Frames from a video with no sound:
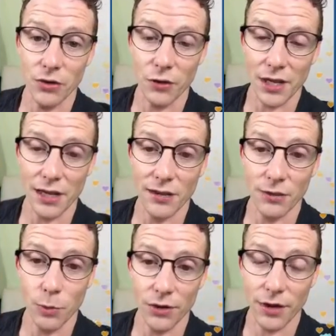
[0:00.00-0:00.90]
So the end of
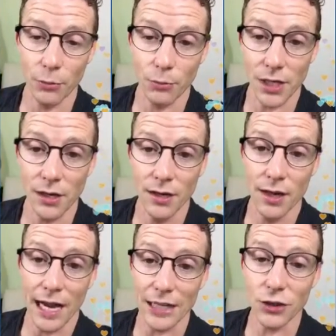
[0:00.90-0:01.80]
this month, I will be
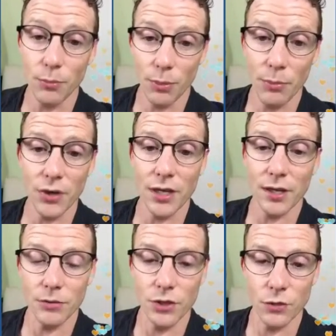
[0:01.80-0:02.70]
actually promoting
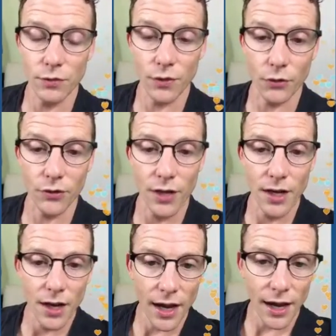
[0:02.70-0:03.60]
him to folks.
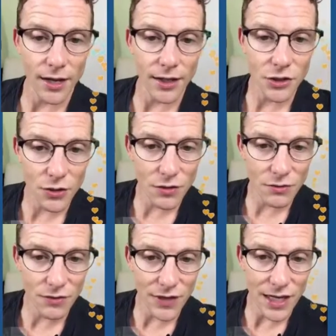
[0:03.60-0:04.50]

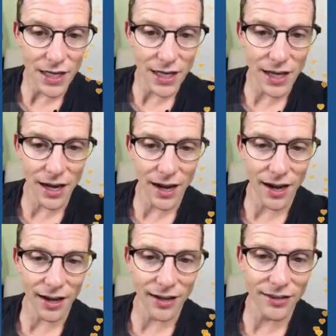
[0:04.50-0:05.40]

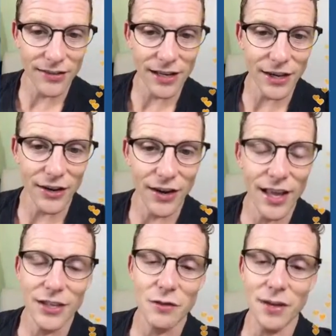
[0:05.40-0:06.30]
Trevinia is here.
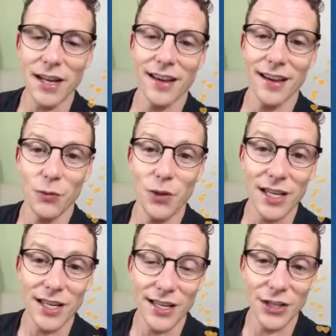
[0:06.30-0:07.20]
Trevinia,
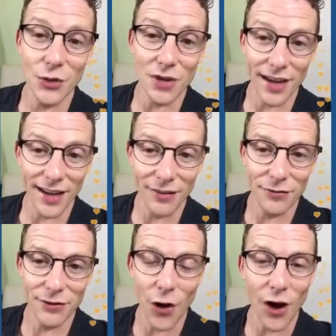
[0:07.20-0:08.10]
you and I
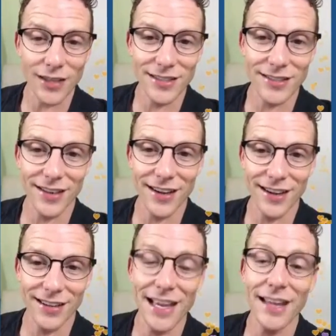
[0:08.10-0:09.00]
have talked,
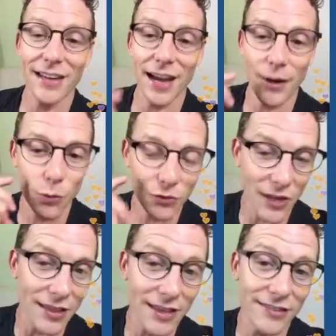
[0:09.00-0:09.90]
and I will
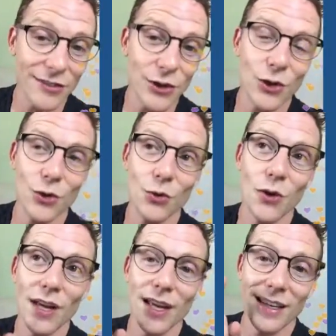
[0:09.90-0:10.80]
say this to you.
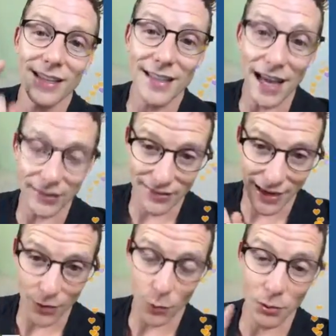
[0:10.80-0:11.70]
Yes,
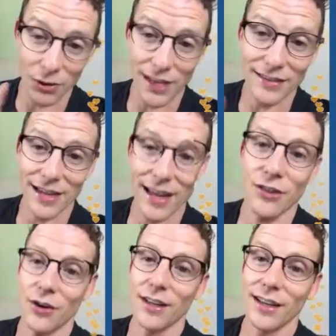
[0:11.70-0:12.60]
I will put that
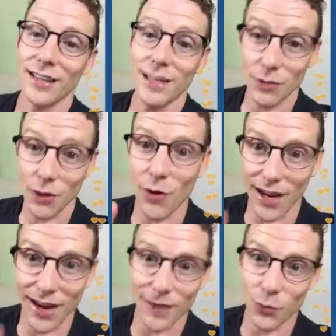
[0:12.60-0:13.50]
together. Even though
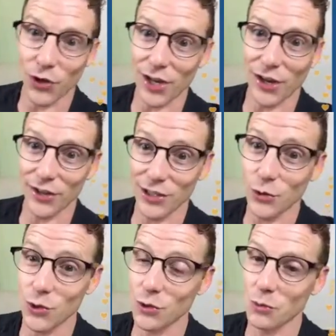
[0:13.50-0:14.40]
I am working on a new
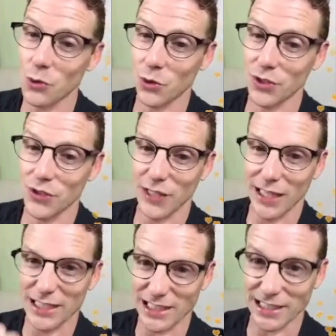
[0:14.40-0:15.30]
YouTube course,
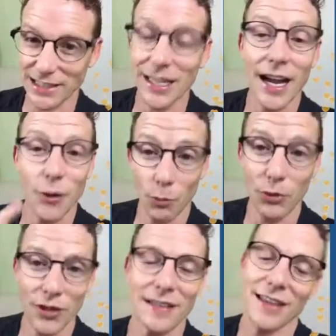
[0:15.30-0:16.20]
I will
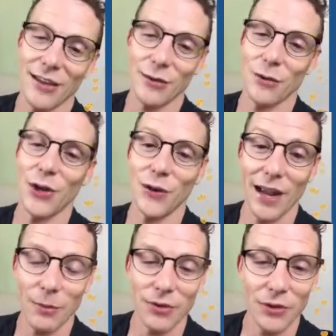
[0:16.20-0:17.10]
put that together for you.
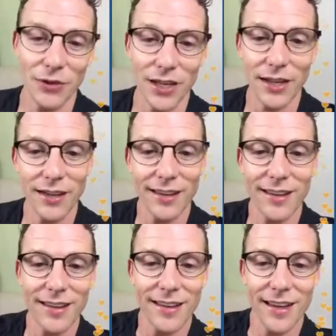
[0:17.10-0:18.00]
Absolutely.
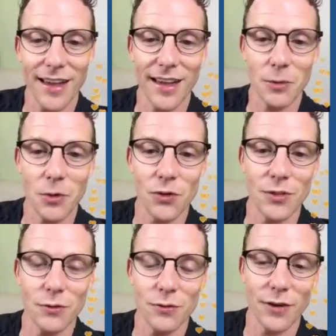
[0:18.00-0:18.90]
And I'm going
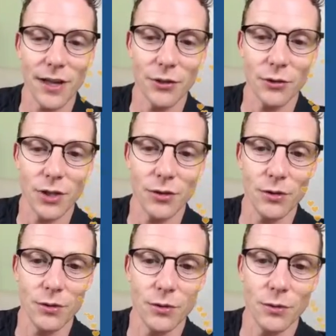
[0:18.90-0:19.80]
to follow
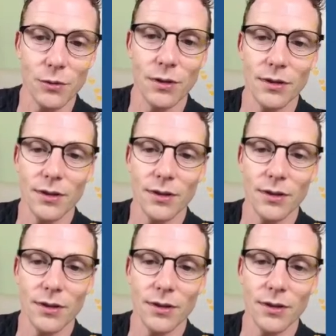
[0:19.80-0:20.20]
you.